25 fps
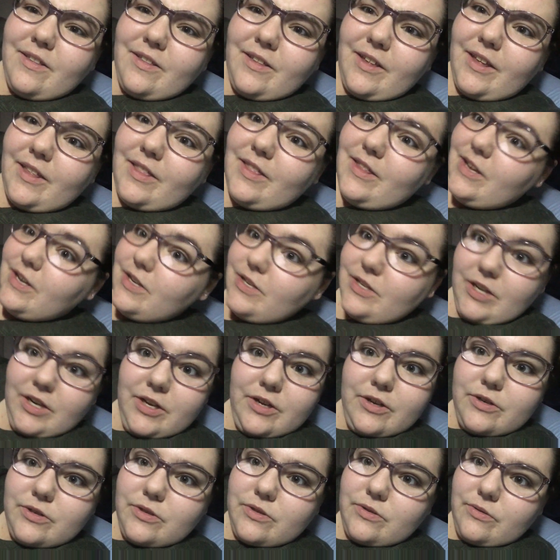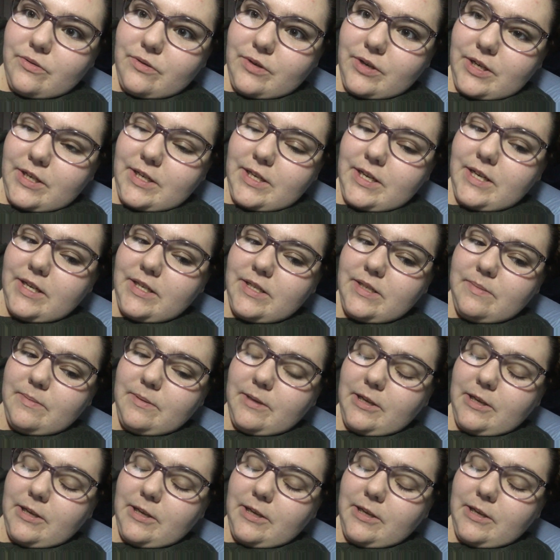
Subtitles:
Like, the entire story takes